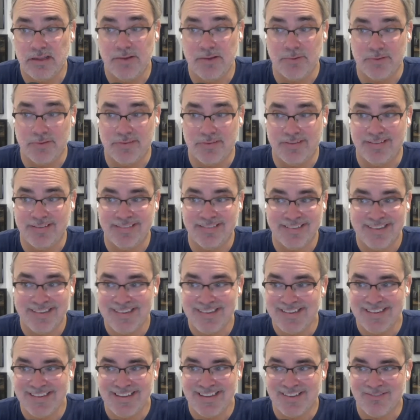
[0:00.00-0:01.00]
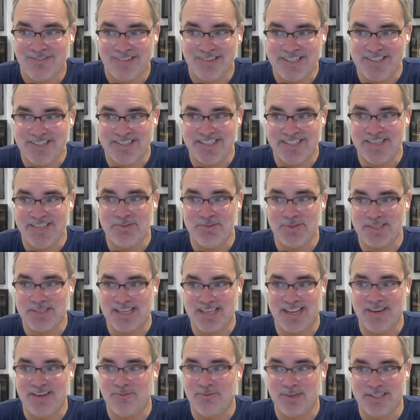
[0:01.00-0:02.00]
it was what you see was
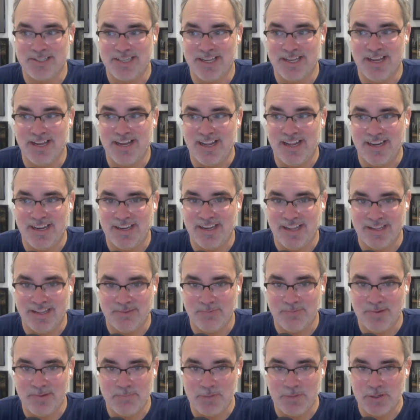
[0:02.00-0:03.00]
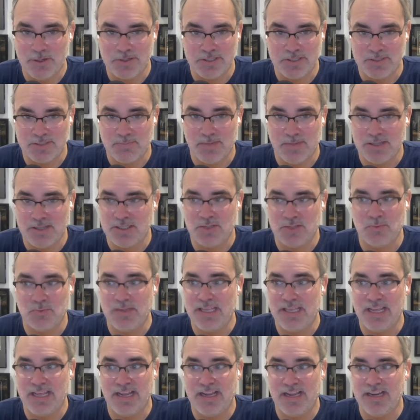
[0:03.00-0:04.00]
kind of what you got. Like we built as much as we
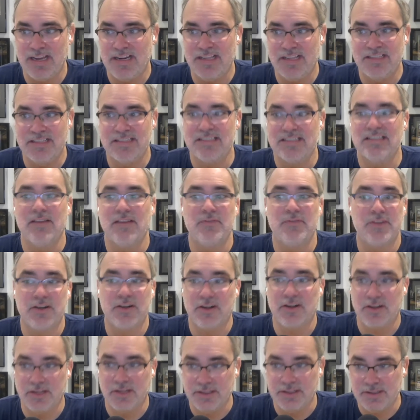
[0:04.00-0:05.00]
can and stuffed it all